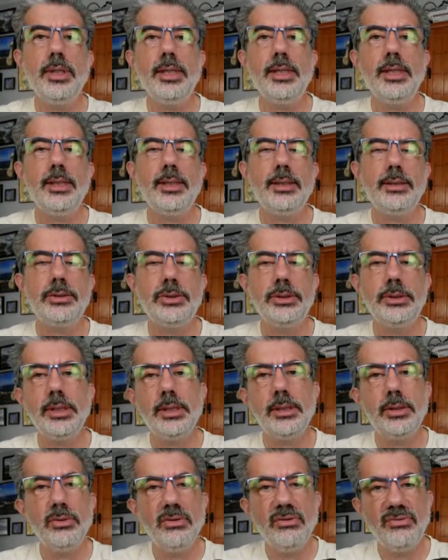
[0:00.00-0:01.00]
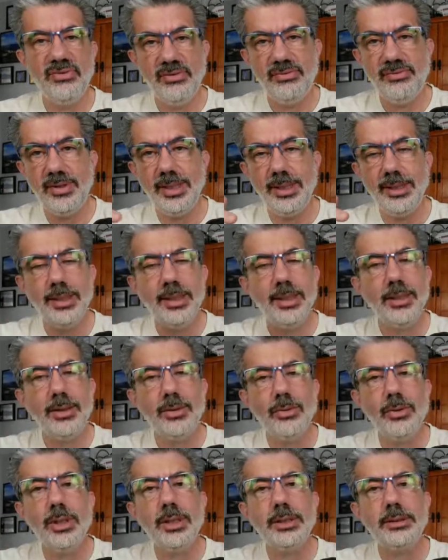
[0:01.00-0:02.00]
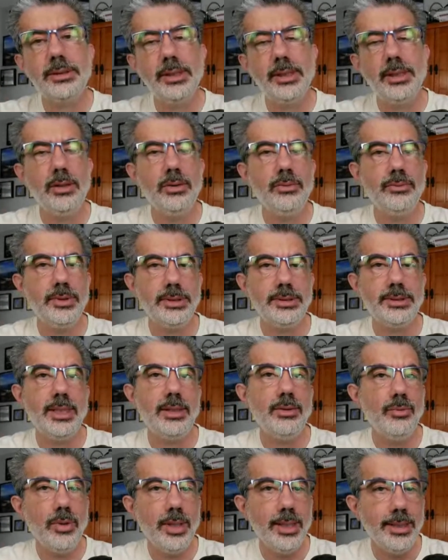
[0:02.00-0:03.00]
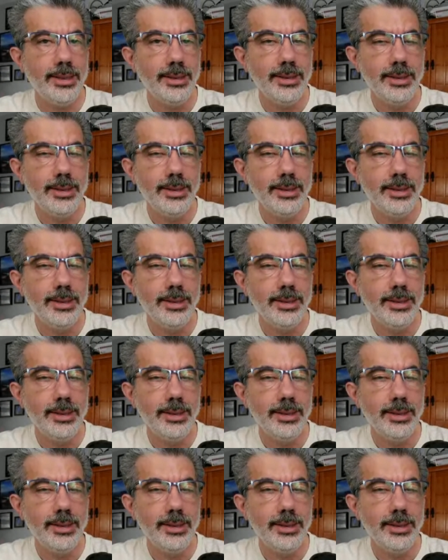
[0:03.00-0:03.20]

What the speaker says: And she's going to do a 15-day crossing over to San Juan.